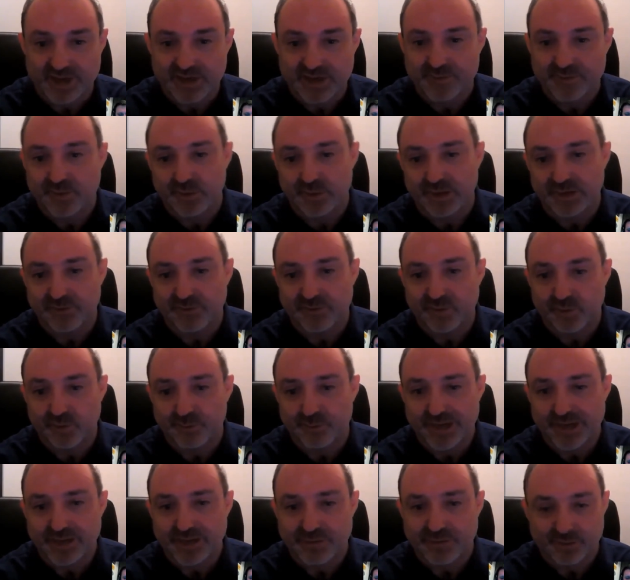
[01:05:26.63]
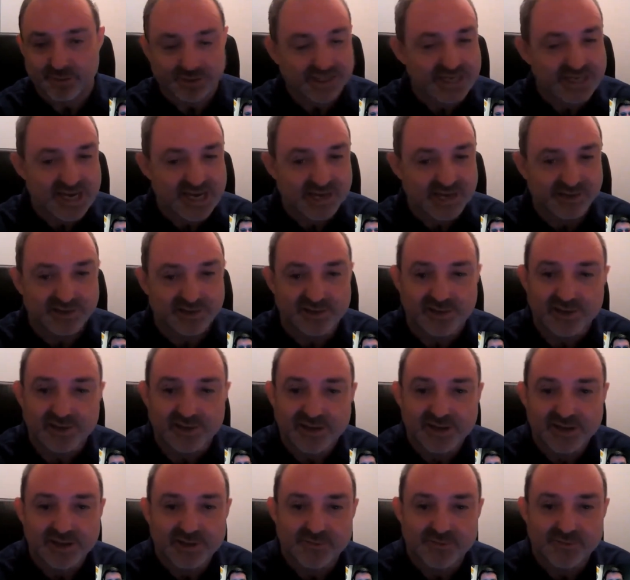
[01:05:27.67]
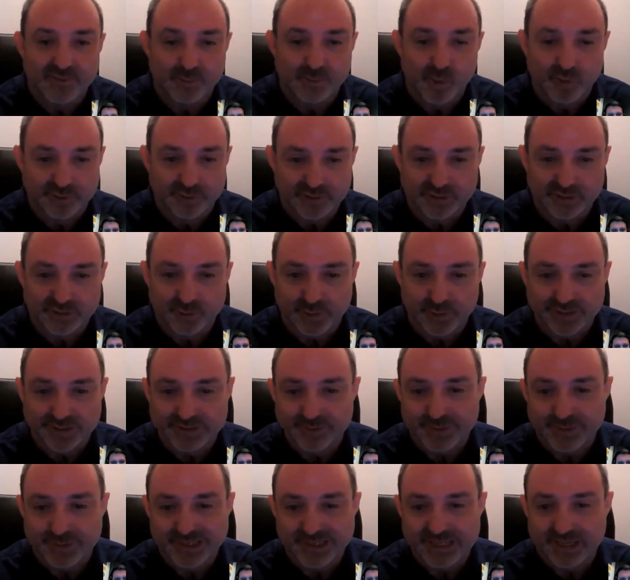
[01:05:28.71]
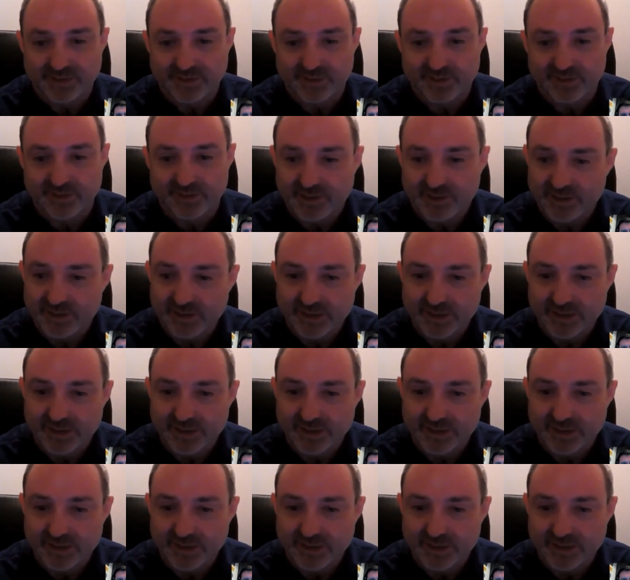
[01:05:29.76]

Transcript: if you leave your beer on the yeast for more than 20 minutes.